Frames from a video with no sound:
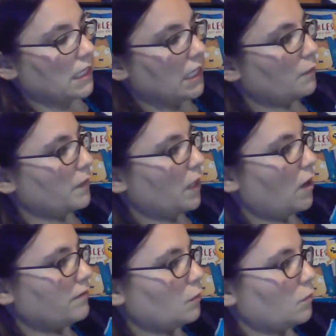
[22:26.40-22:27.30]
little bit
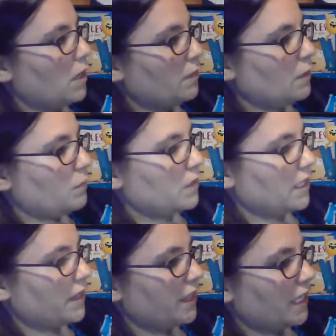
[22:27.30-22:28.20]
overwhelming with
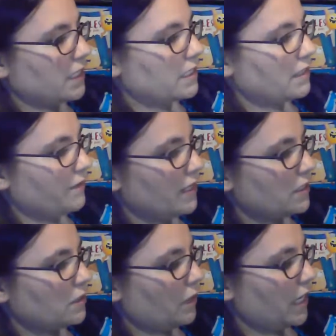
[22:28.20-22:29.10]
the thickness of it.
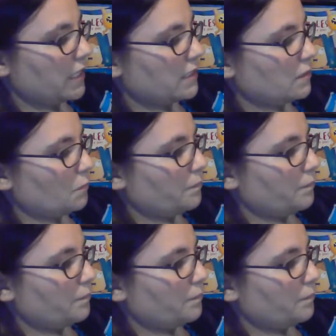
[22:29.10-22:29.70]
So kids,